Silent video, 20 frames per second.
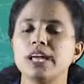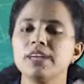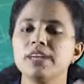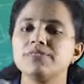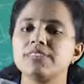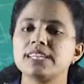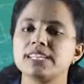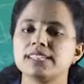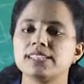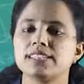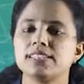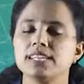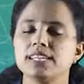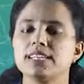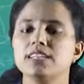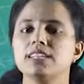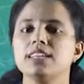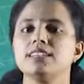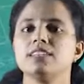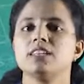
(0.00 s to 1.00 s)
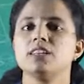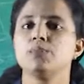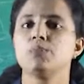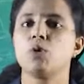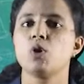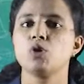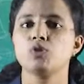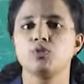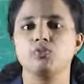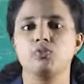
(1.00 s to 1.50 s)
if there is a decrease in
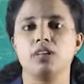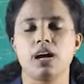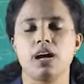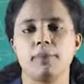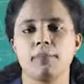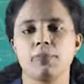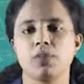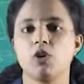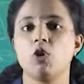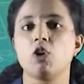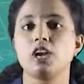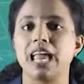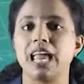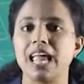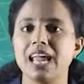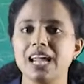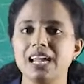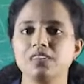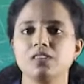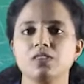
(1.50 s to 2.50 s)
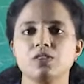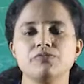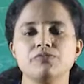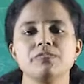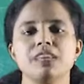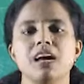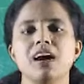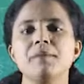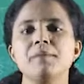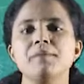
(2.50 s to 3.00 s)
both of them or either
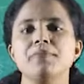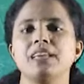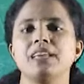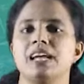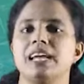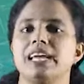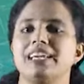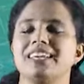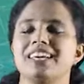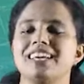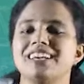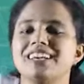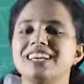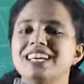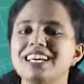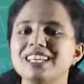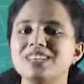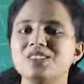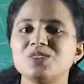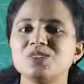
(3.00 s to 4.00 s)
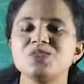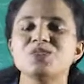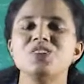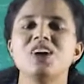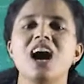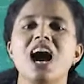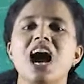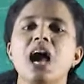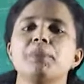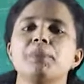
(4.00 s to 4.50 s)
of them, it can lead to
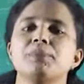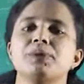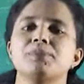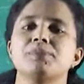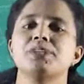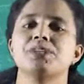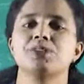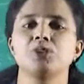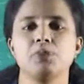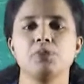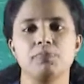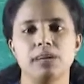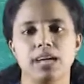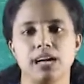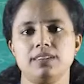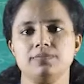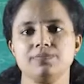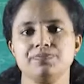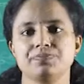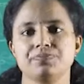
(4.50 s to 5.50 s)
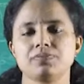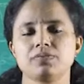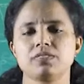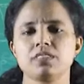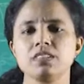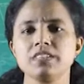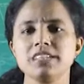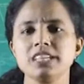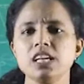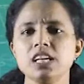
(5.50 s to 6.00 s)
hypermetropia.
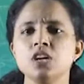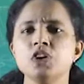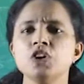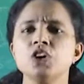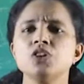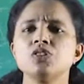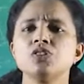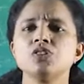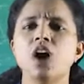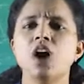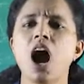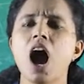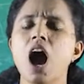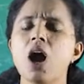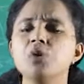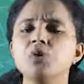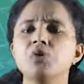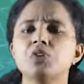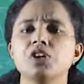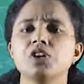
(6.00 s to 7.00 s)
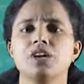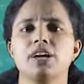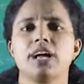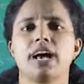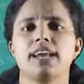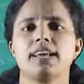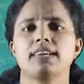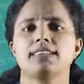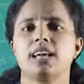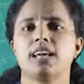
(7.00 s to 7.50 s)
So how could you
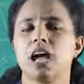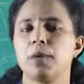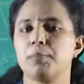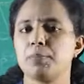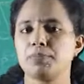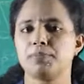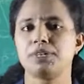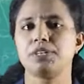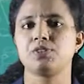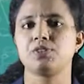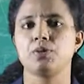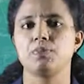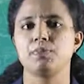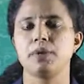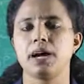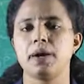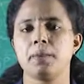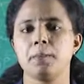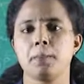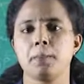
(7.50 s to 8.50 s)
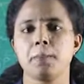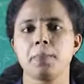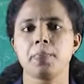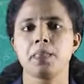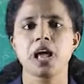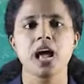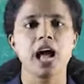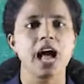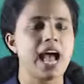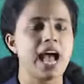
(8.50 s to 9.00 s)
correct hypermetropia?
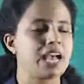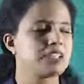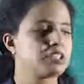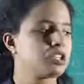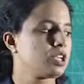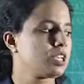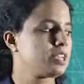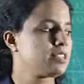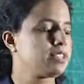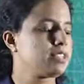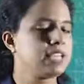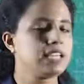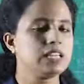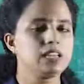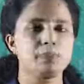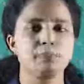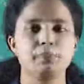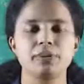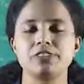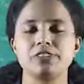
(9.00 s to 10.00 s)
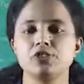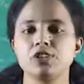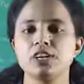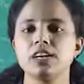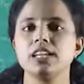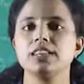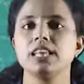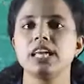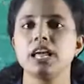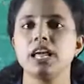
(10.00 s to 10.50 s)
As you can see in the
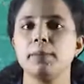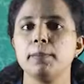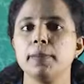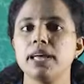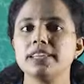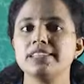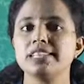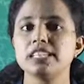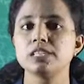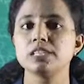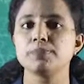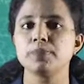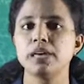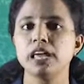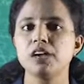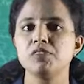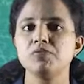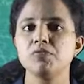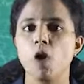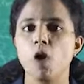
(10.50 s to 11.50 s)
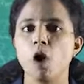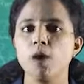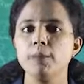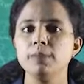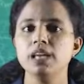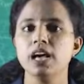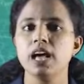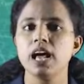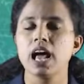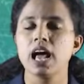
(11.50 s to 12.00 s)
picture, the image is being
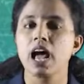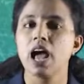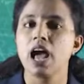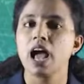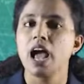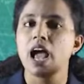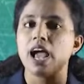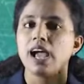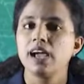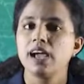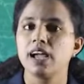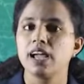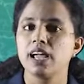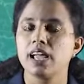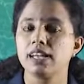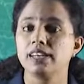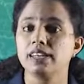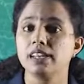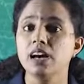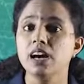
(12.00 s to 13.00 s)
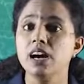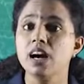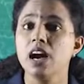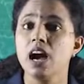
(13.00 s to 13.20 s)
formed in the